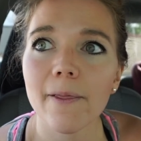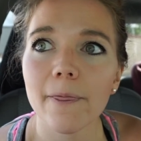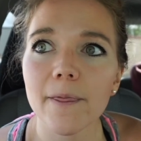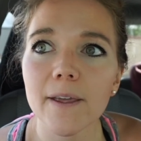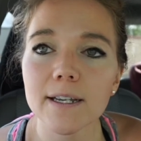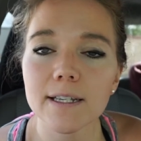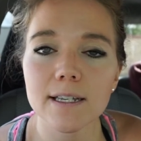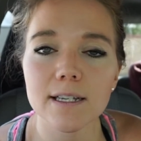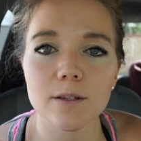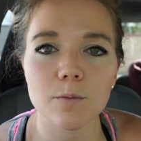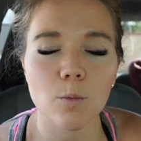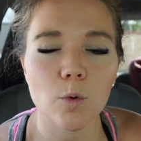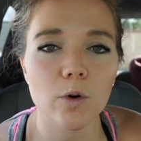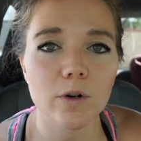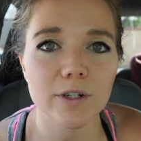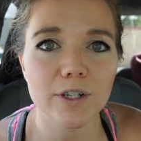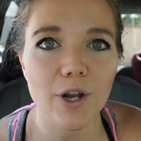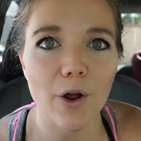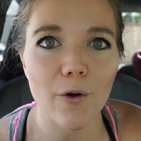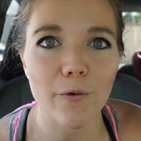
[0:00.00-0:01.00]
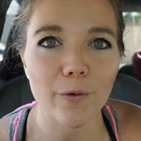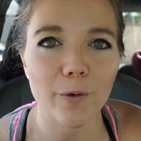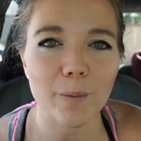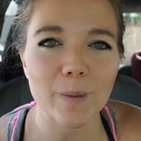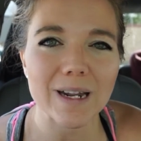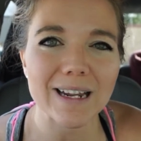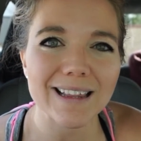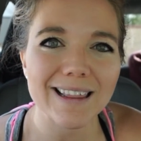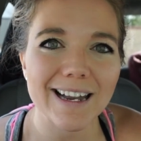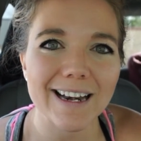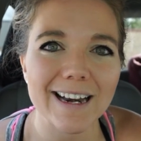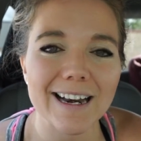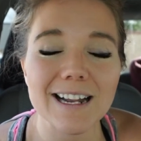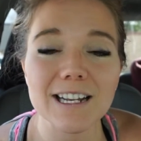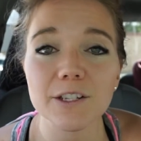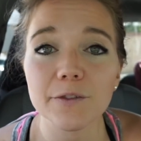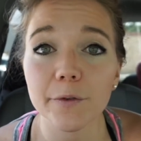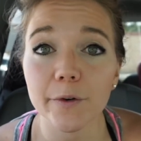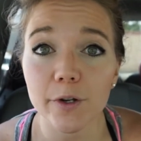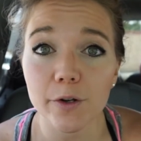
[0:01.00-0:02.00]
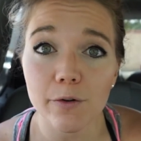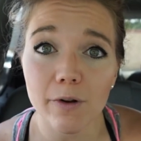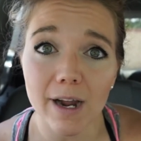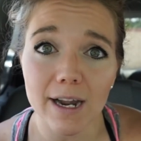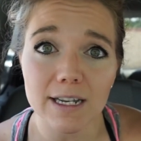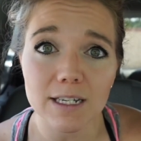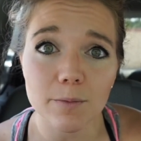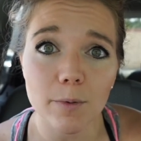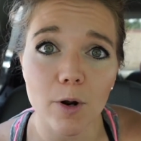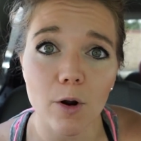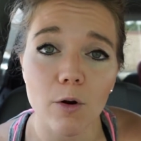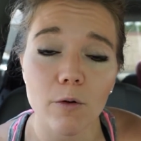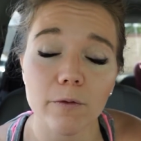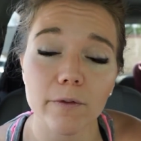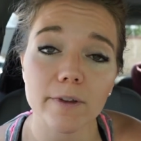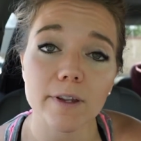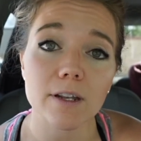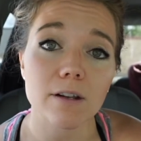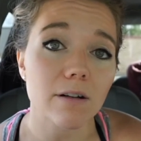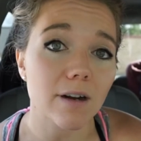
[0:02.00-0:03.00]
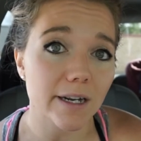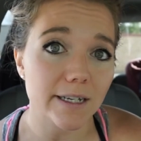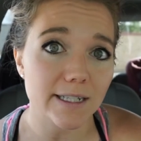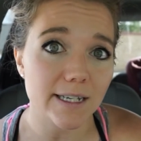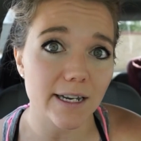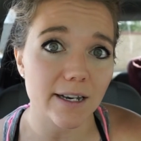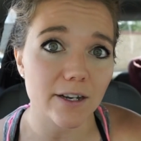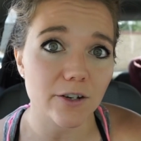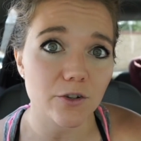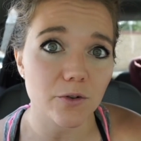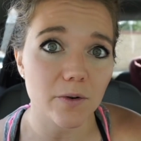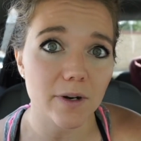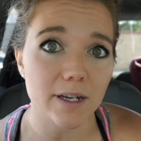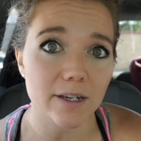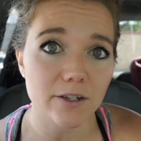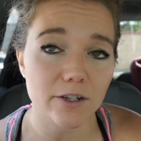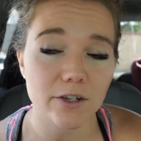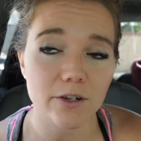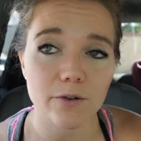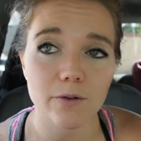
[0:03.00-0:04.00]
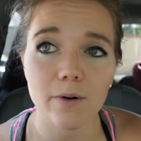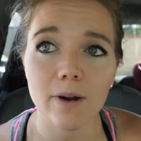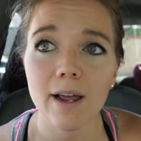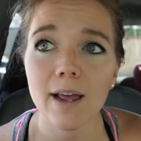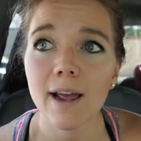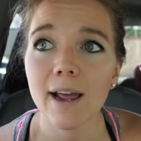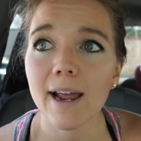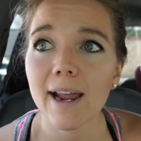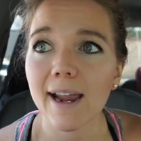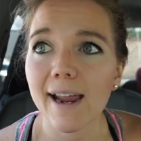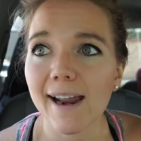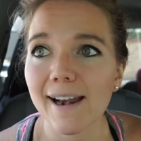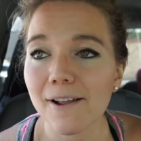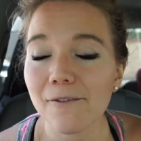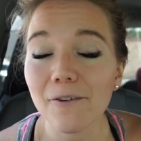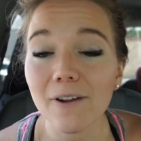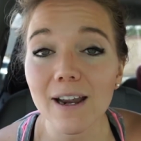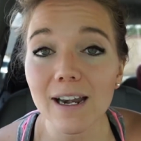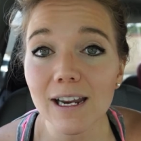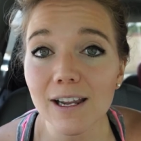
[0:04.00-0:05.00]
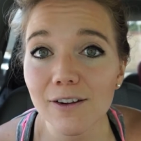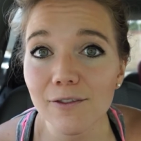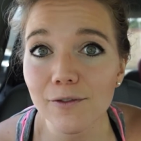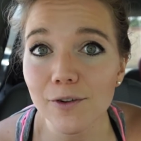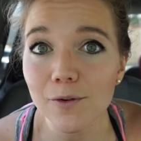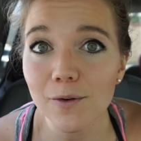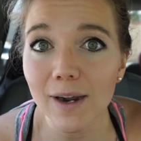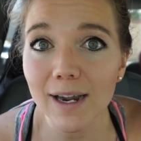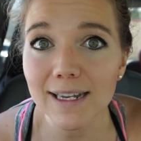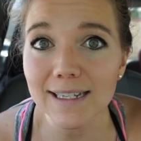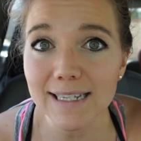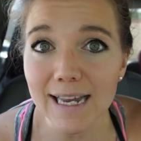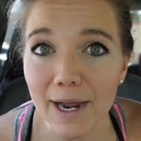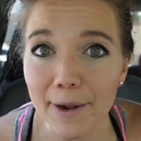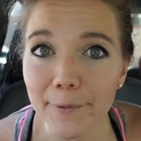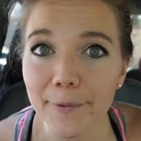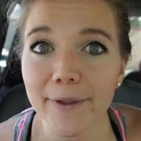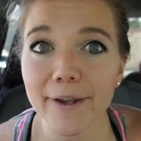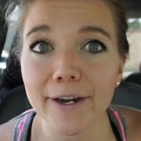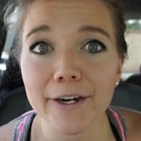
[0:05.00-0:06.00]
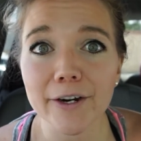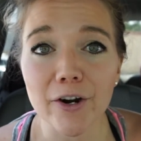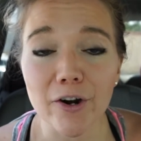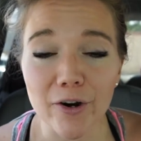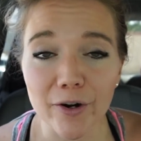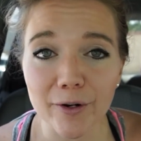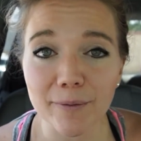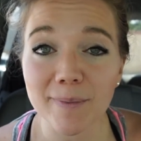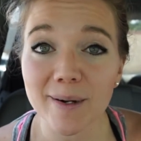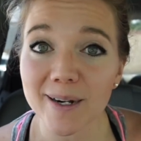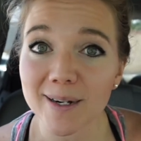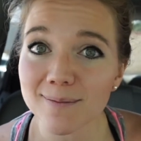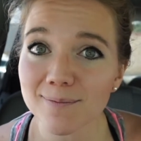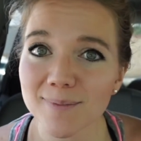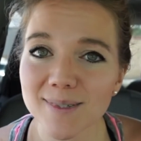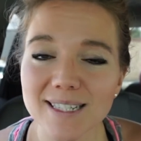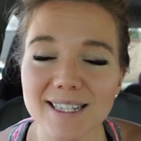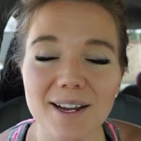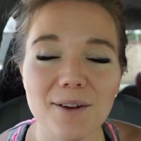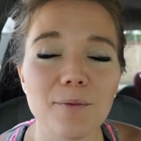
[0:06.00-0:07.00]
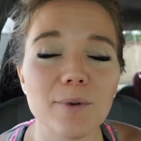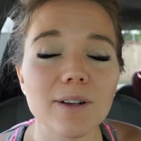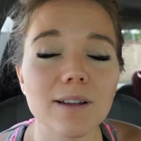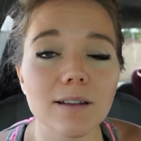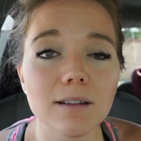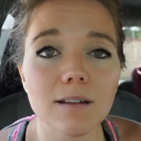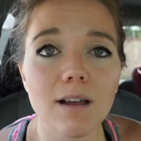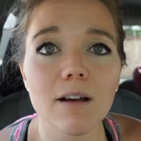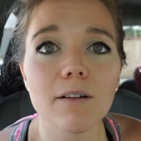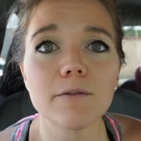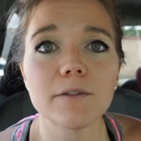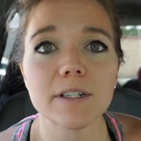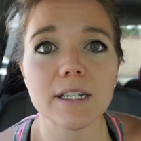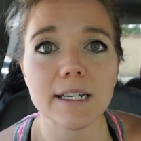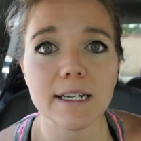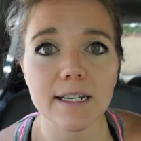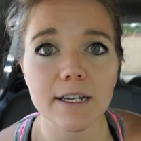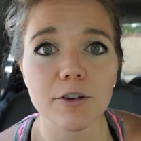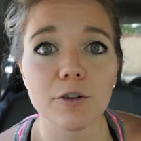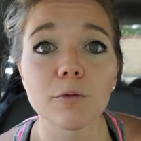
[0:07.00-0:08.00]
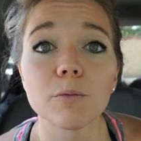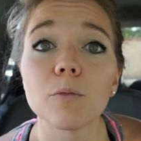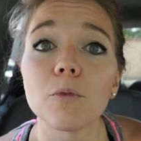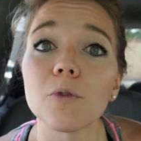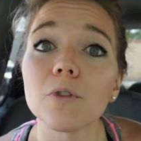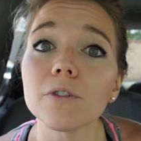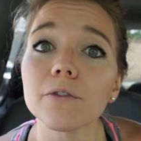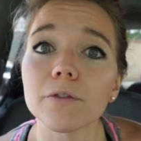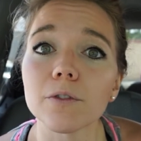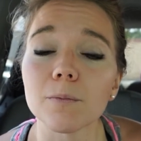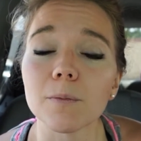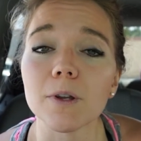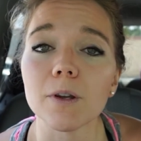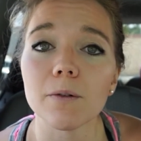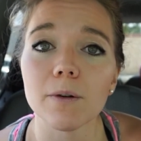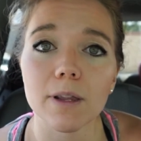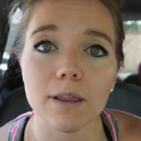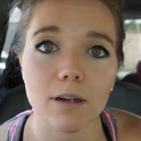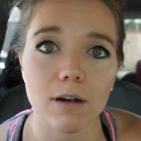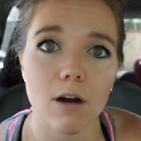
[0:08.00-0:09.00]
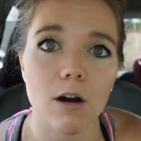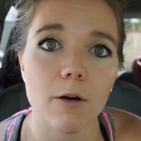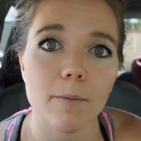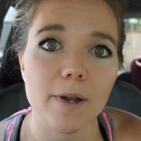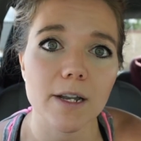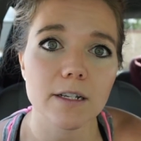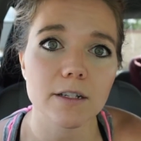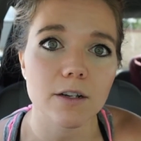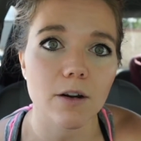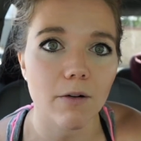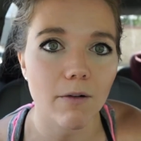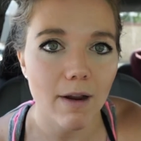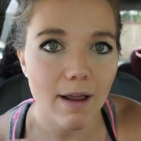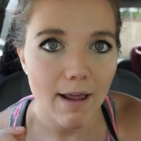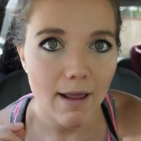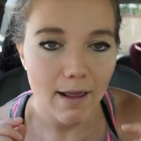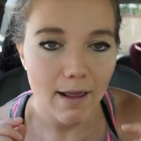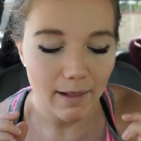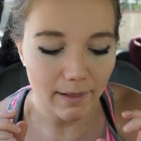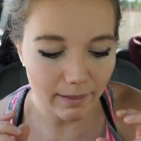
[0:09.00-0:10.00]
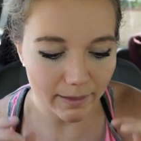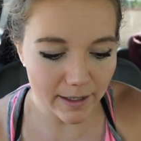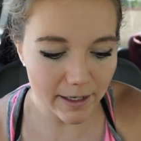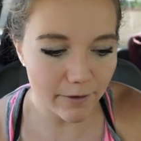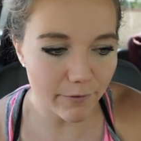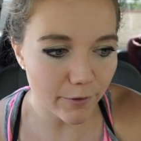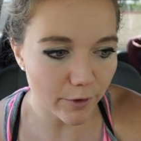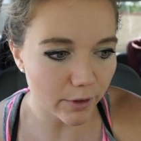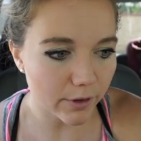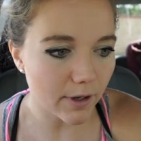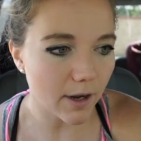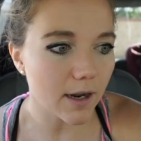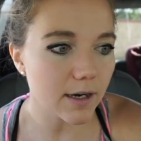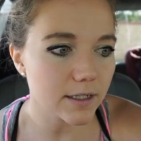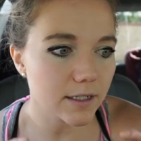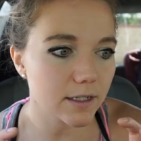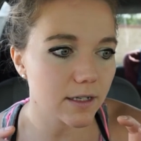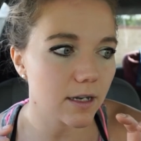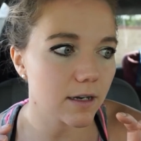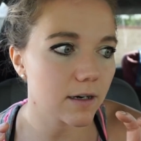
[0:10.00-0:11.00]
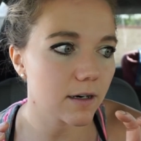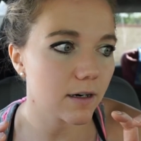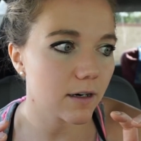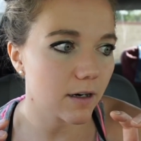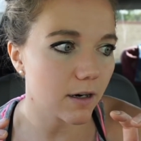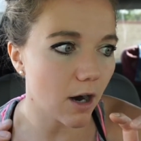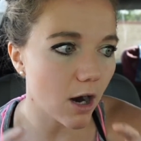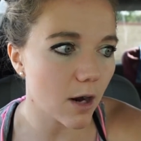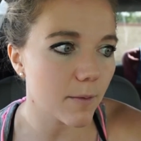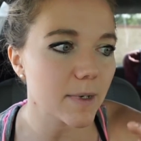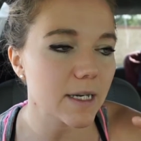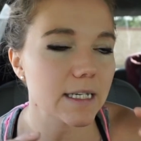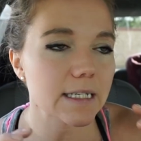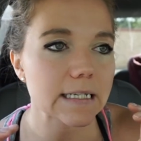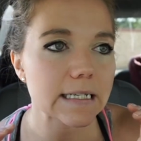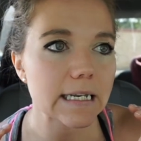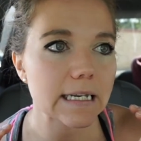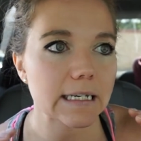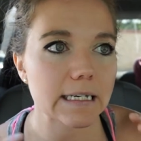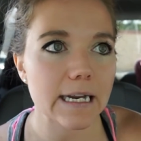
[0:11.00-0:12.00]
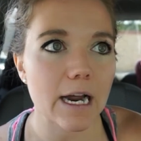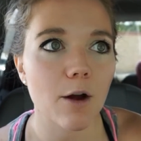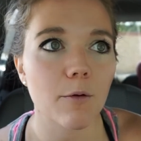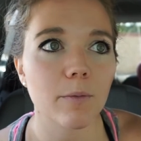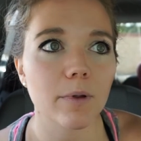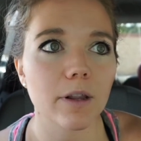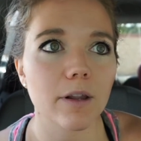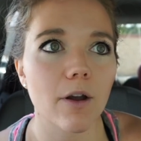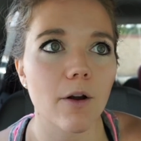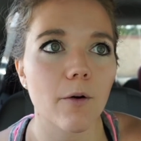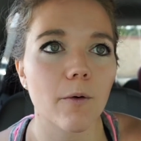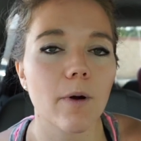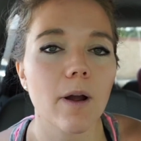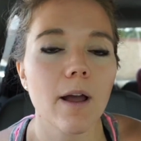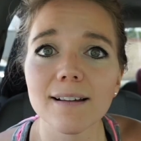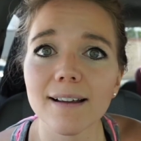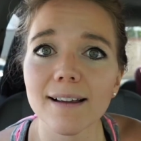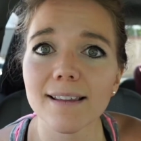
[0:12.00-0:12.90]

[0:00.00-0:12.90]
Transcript: this is more so for me than it is for you guys, but hopefully you guys can enjoy it too. And if any of you guys out there are moms, I would love to hear more from you in the comments. So leave your thoughts, comments down below.